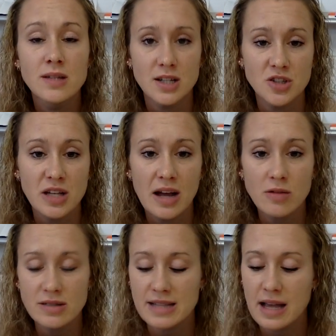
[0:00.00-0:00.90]
Touch and
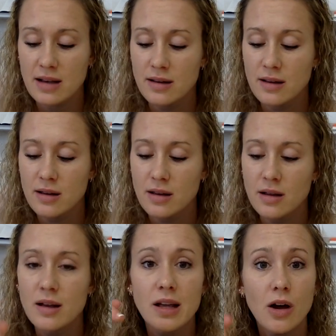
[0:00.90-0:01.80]
count, set,
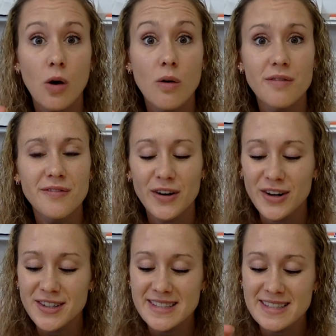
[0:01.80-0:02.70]
go.
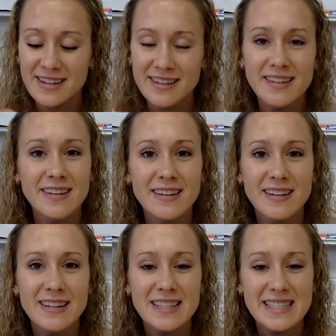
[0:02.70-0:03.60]
First,
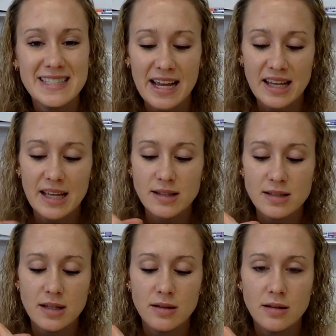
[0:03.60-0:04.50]

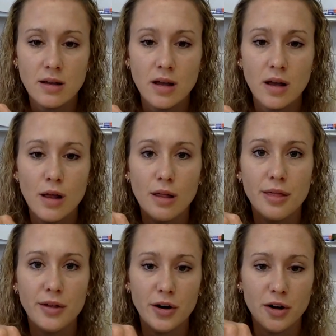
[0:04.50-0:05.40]
second,
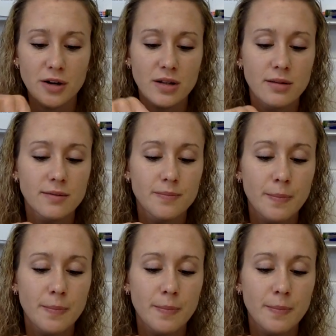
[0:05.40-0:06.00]
third,